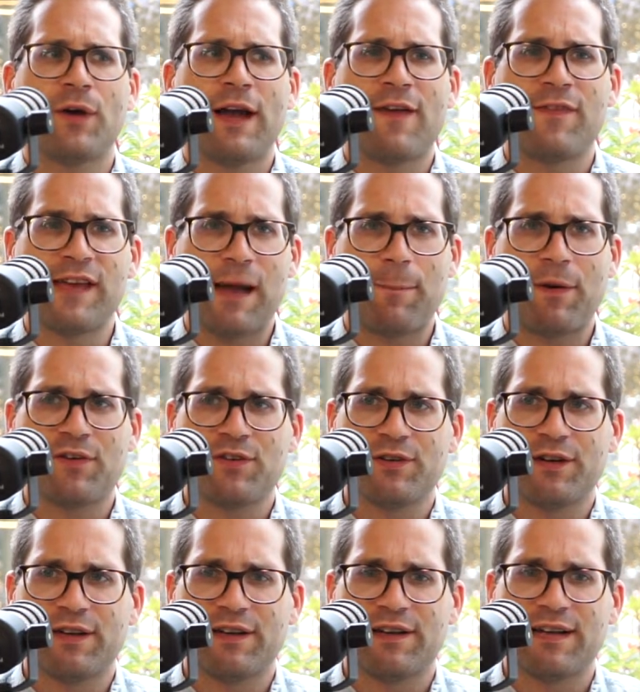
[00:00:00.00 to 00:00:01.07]
So I had the
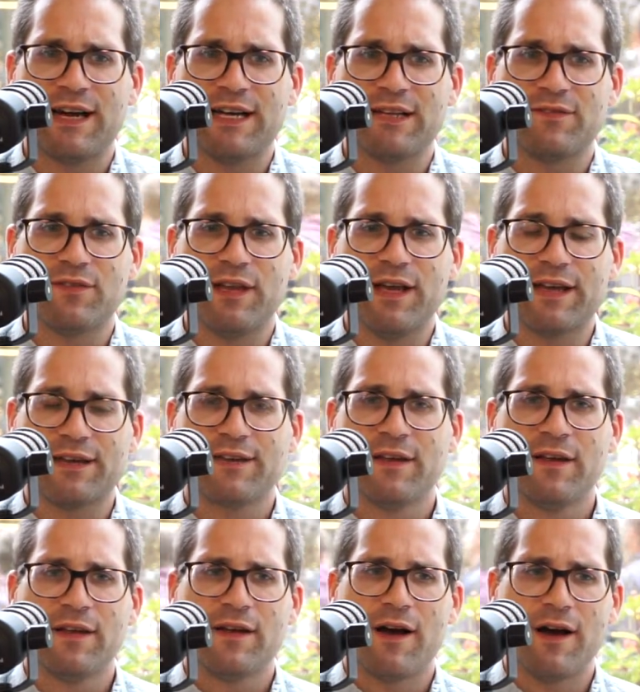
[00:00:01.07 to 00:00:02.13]
opportunity to kind of
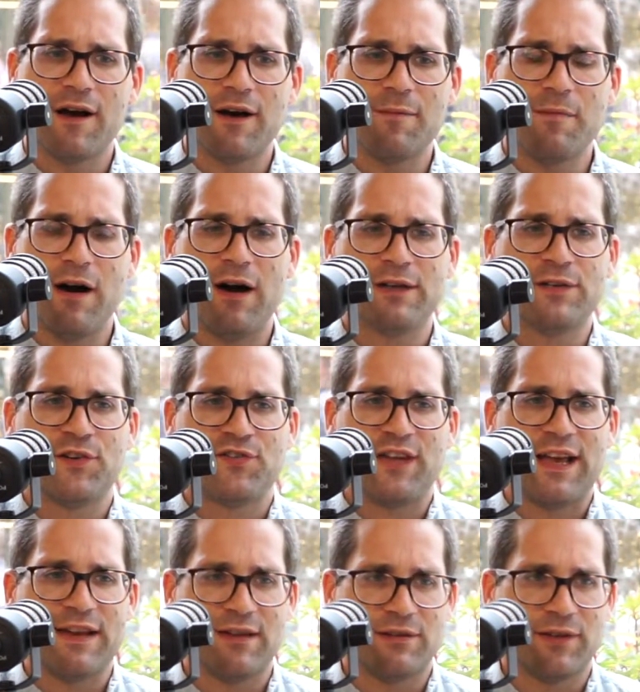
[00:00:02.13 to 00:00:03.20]
like
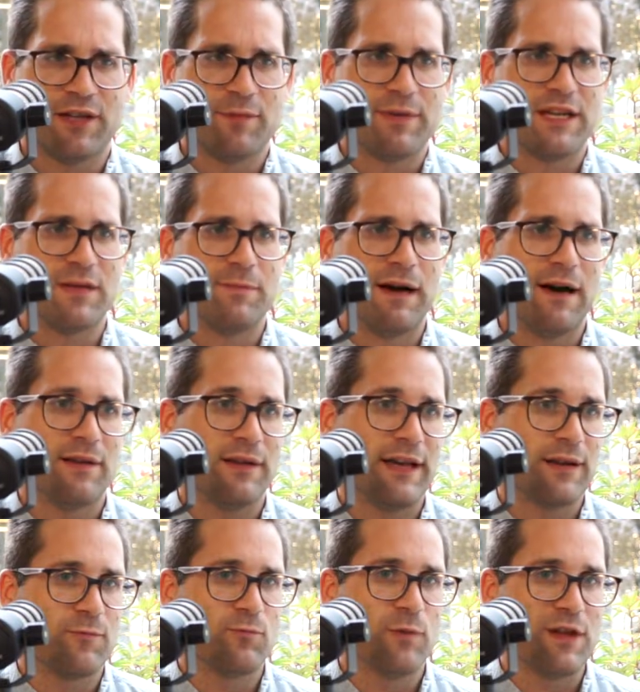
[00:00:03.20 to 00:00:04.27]
understand a little bit
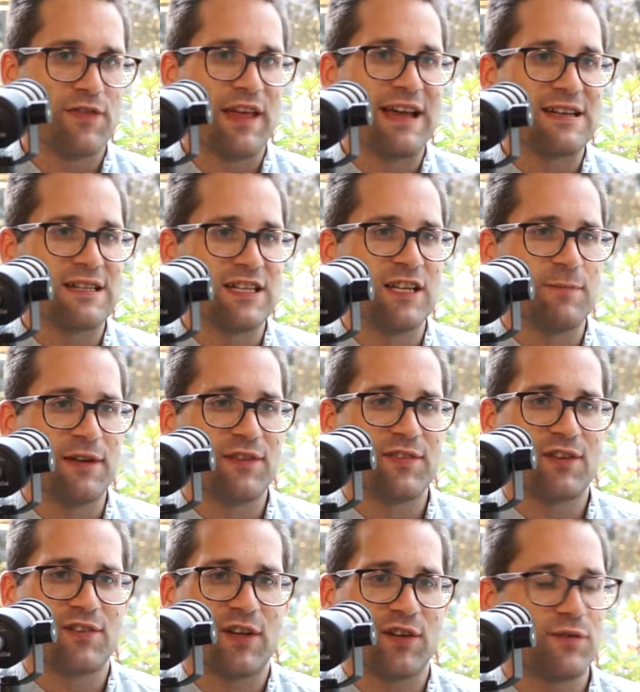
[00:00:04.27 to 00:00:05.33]
about like what they did to
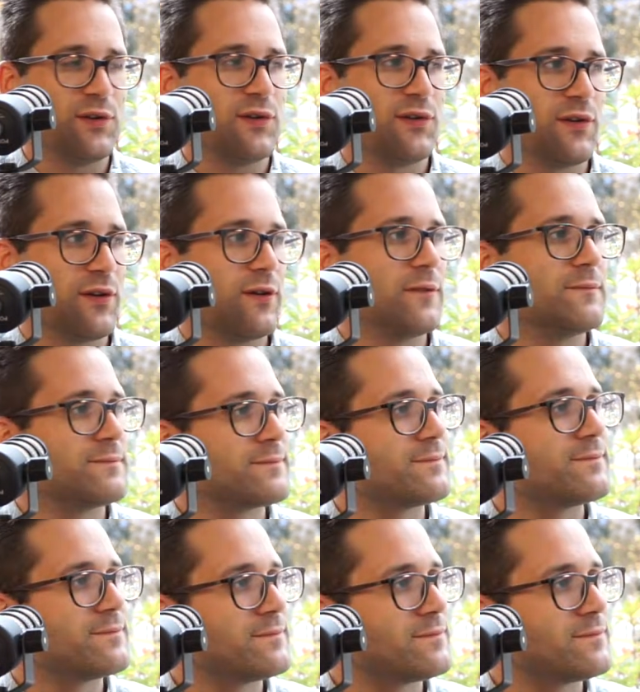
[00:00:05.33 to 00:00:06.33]
be successful too.